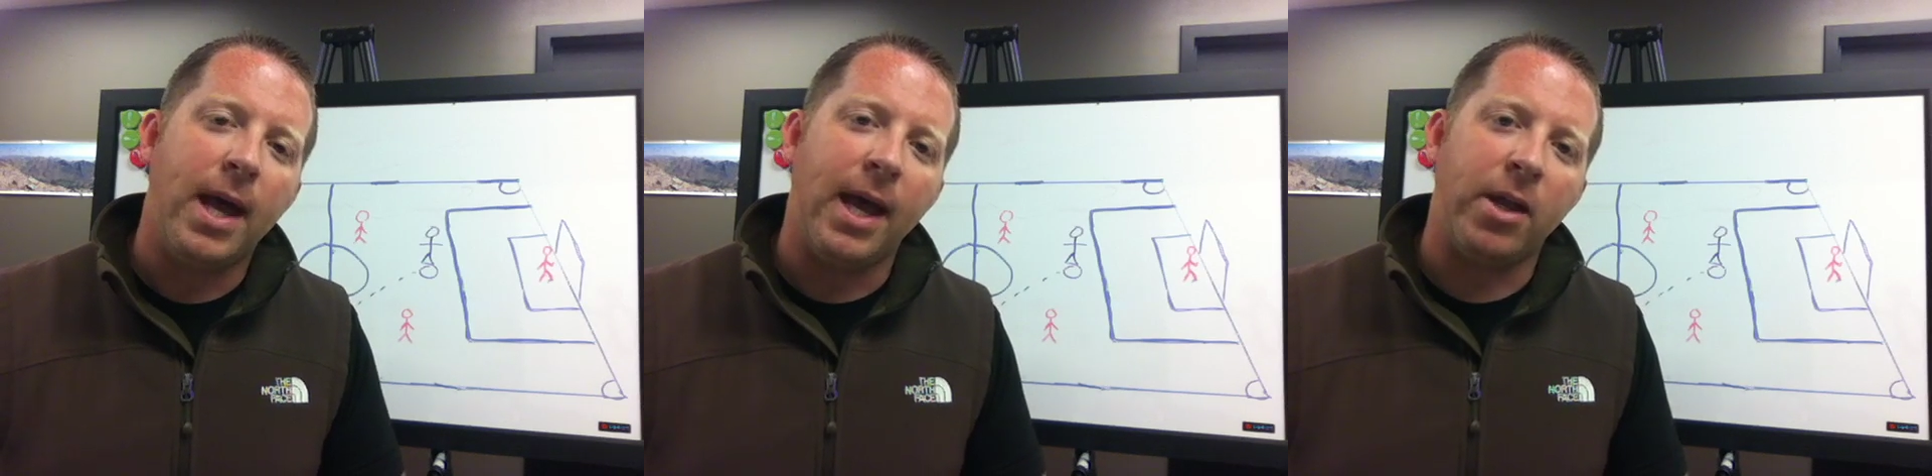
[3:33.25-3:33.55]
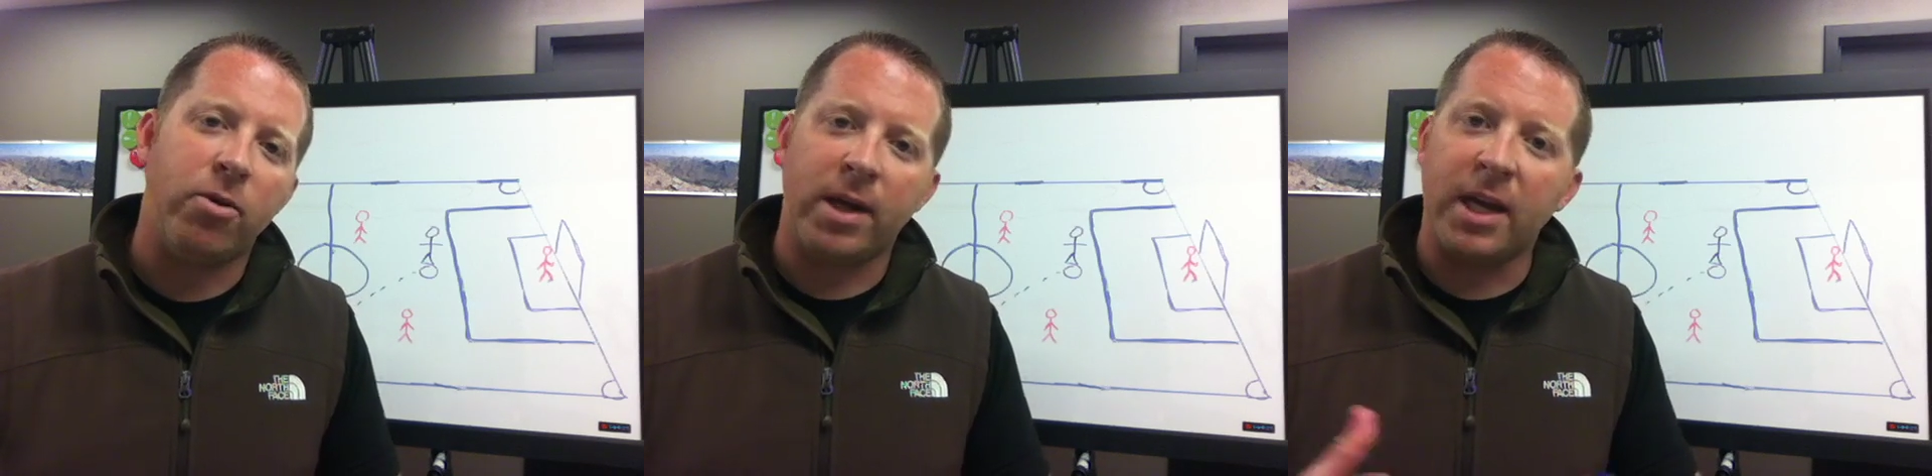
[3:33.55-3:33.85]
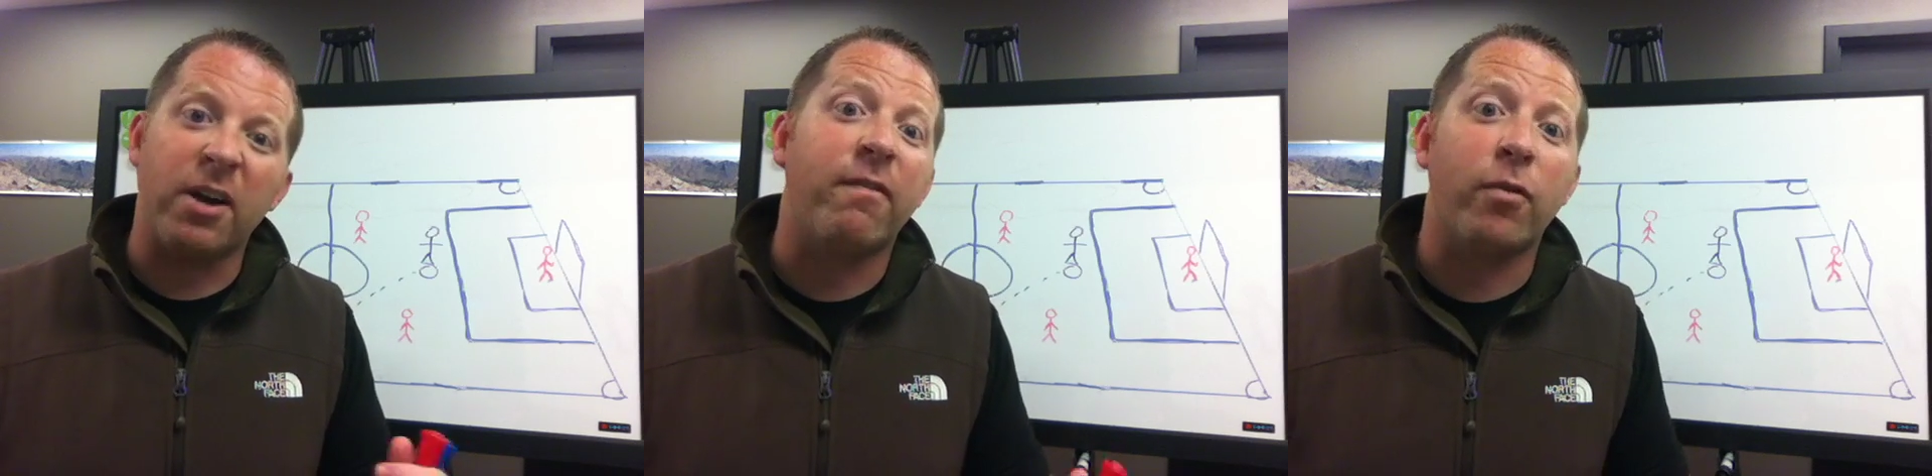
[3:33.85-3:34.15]
and you'll
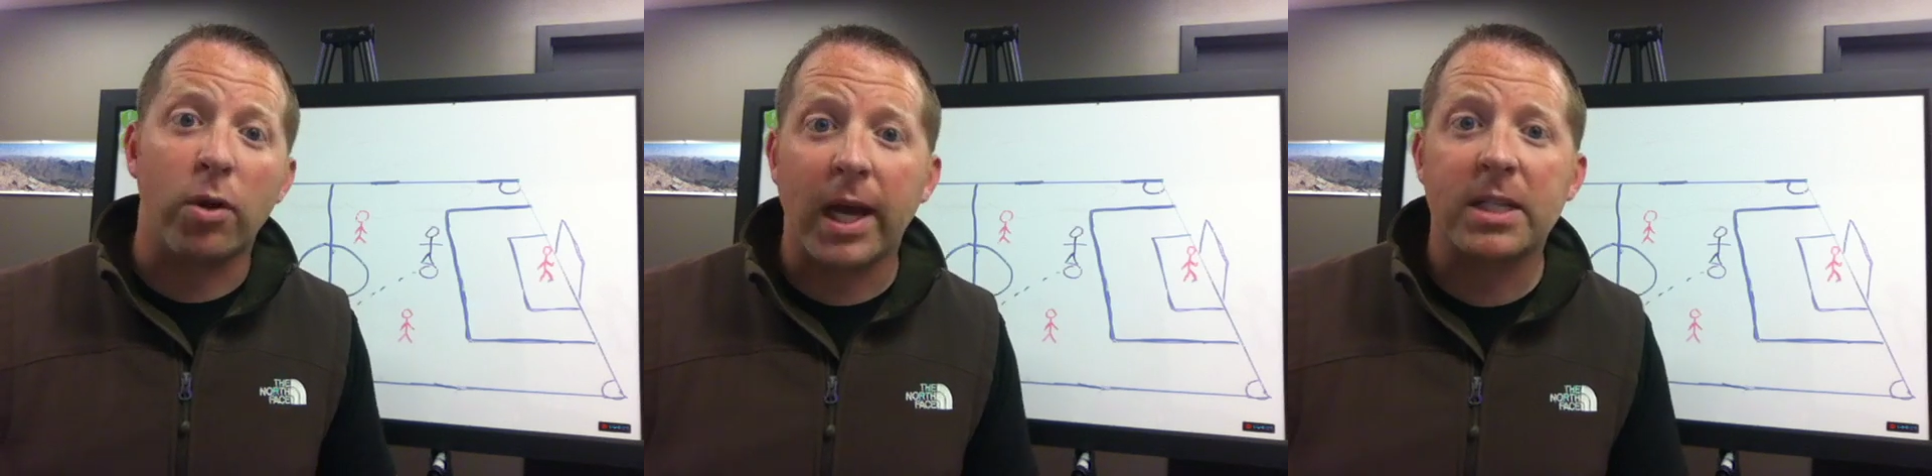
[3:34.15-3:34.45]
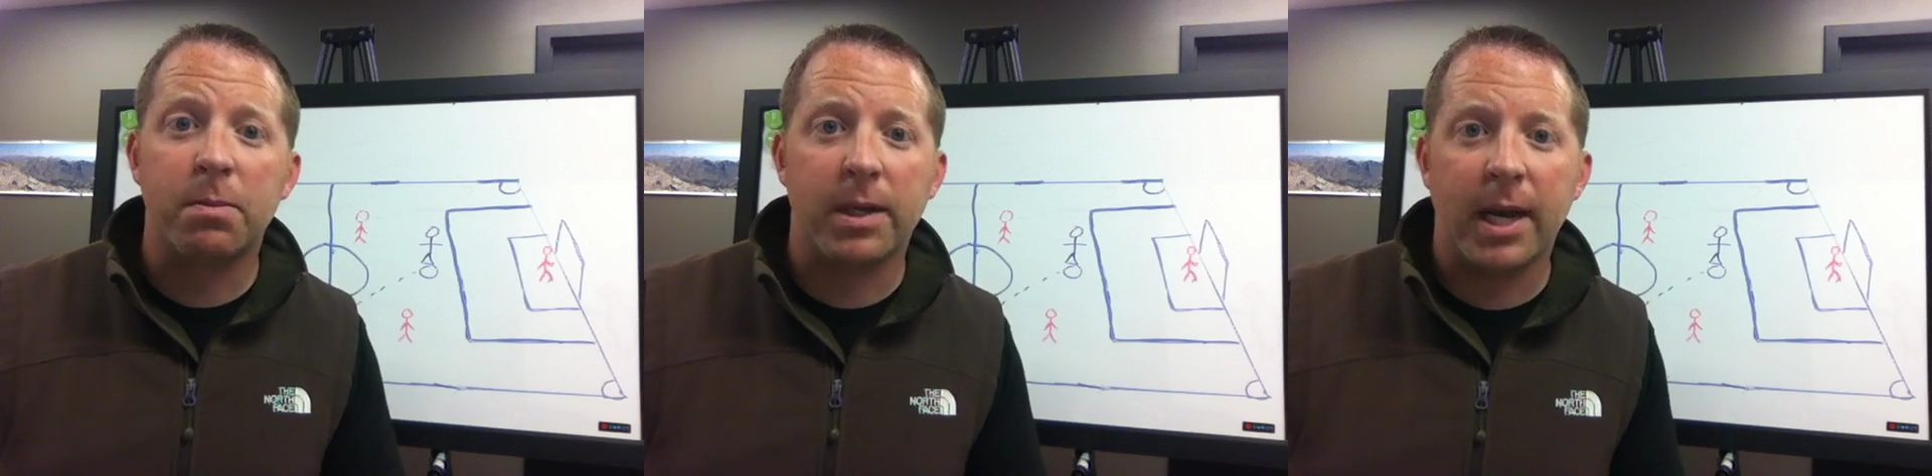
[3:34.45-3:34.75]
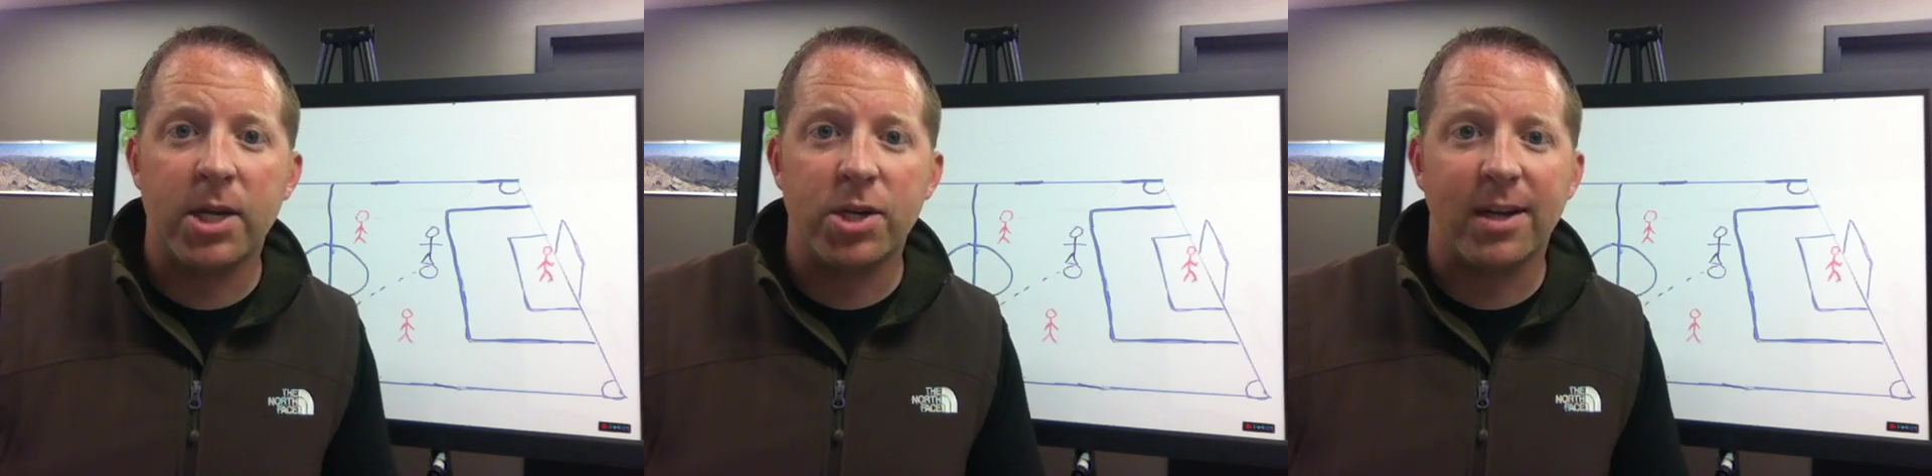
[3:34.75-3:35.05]
get a full
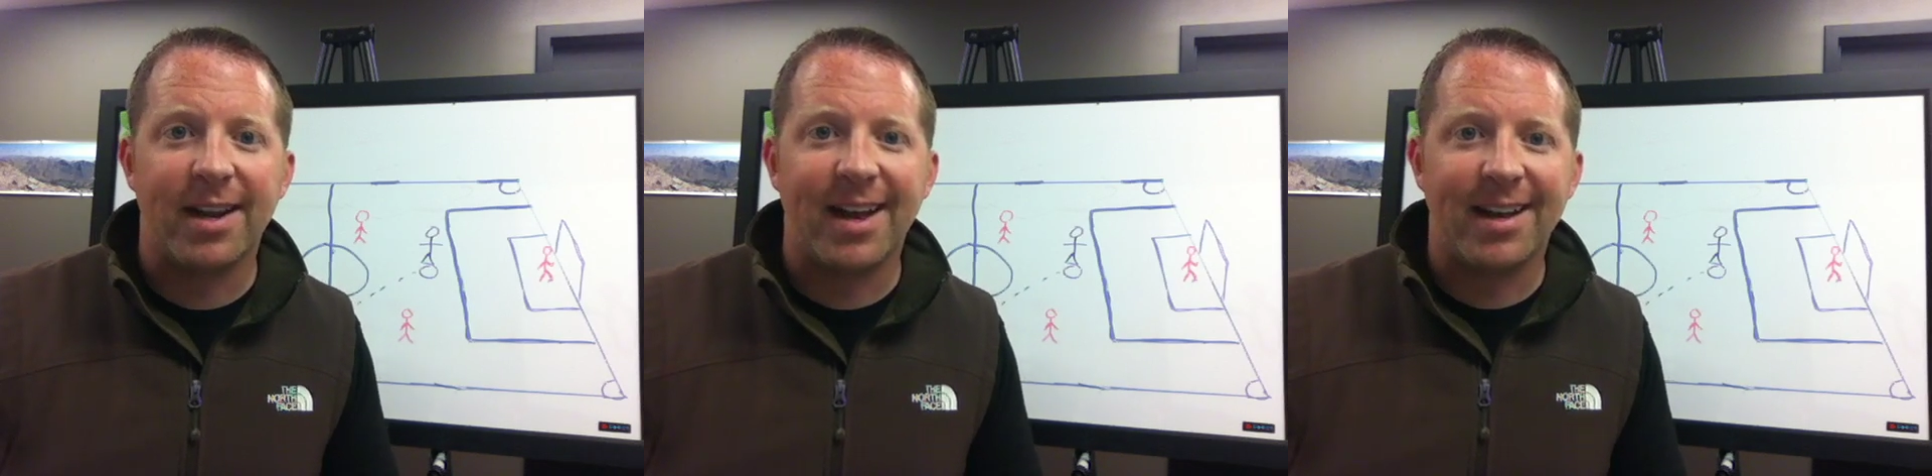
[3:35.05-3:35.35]
explanation